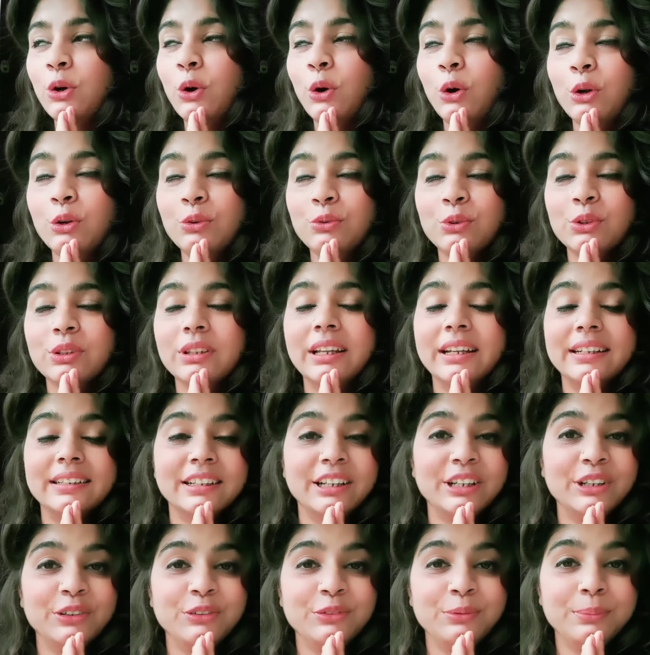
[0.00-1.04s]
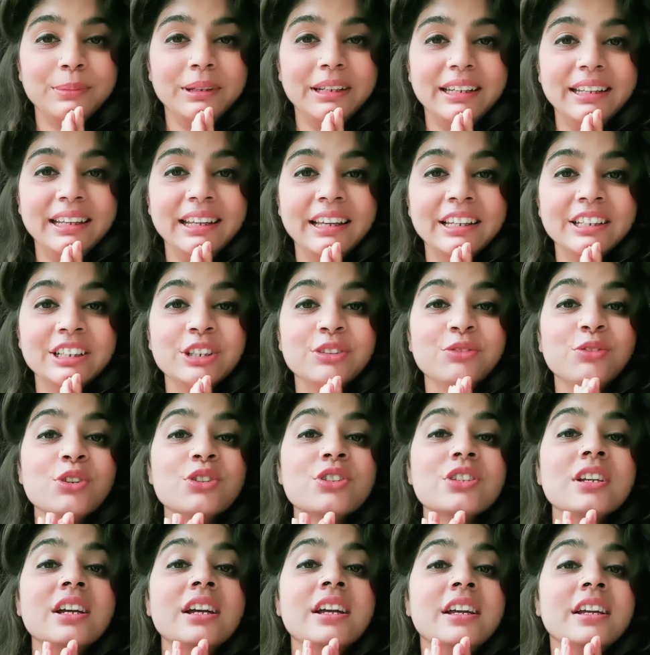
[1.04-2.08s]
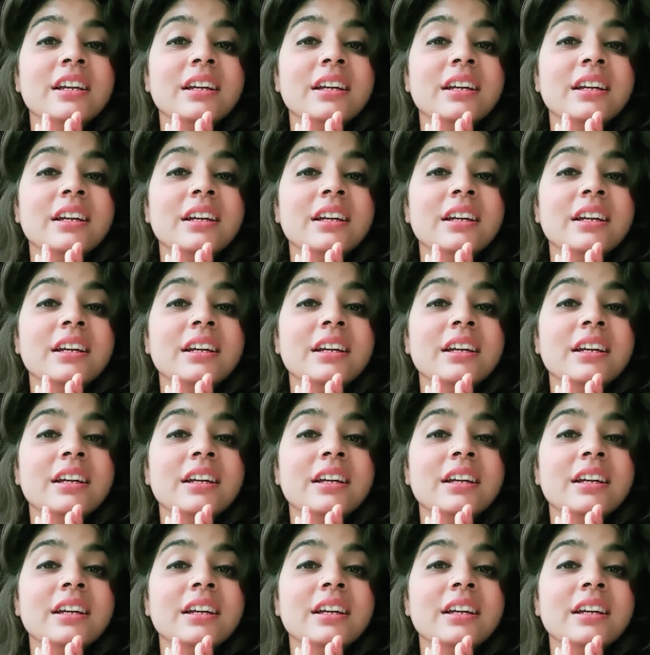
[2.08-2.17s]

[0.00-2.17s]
called for that kind of meeting, and